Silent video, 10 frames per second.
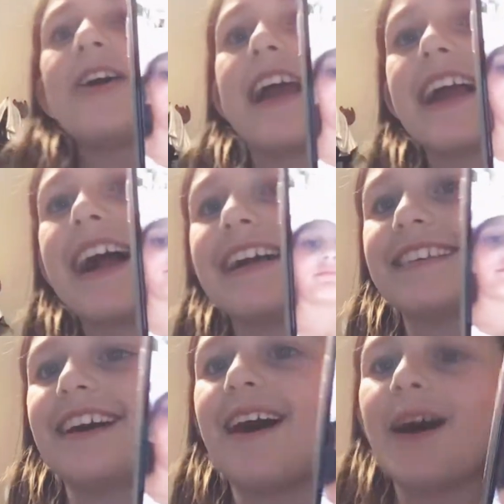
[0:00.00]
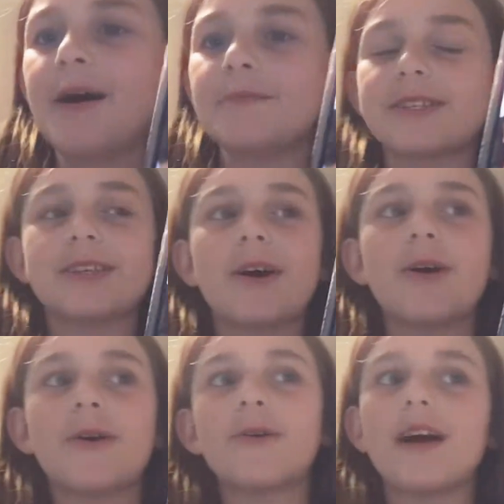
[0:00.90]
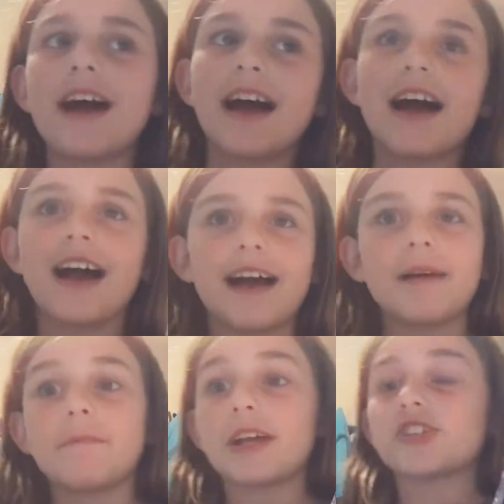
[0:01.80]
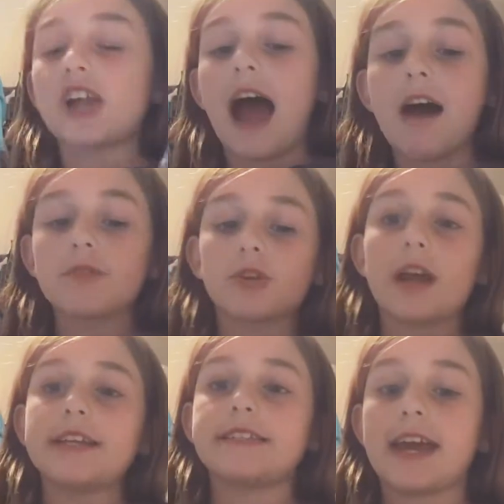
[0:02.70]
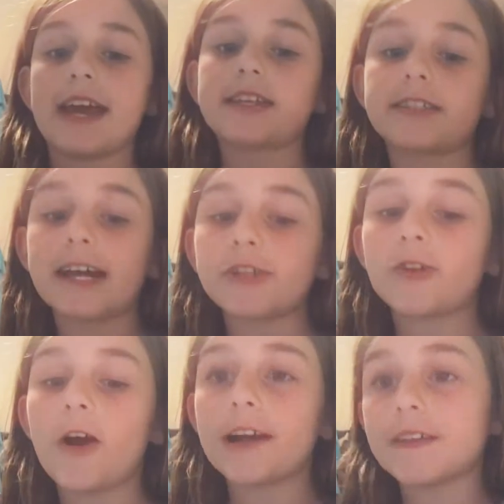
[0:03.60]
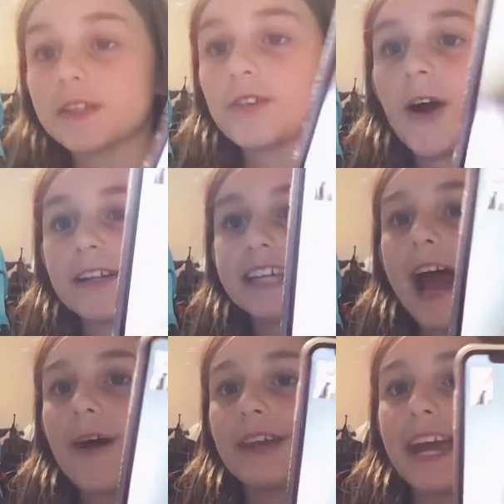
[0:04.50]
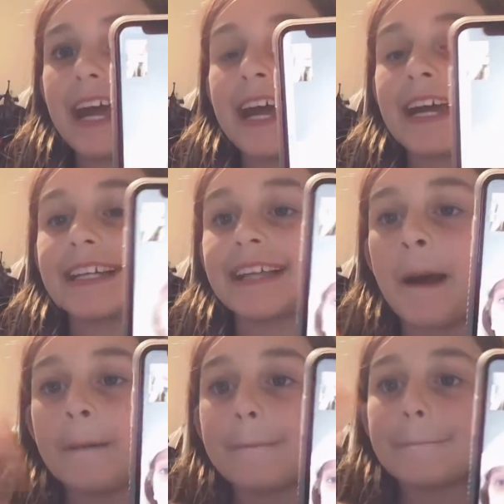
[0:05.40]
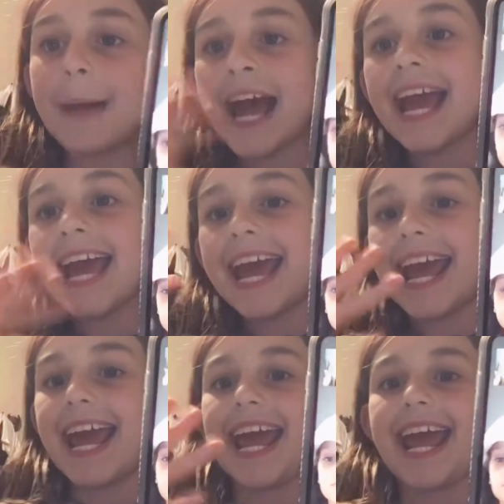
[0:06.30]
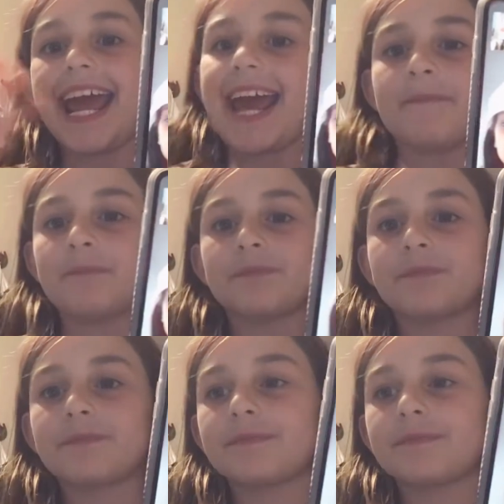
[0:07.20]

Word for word: okay, guys. Um, so make sure to have a great day. Stay strong in this lockdown, and bye.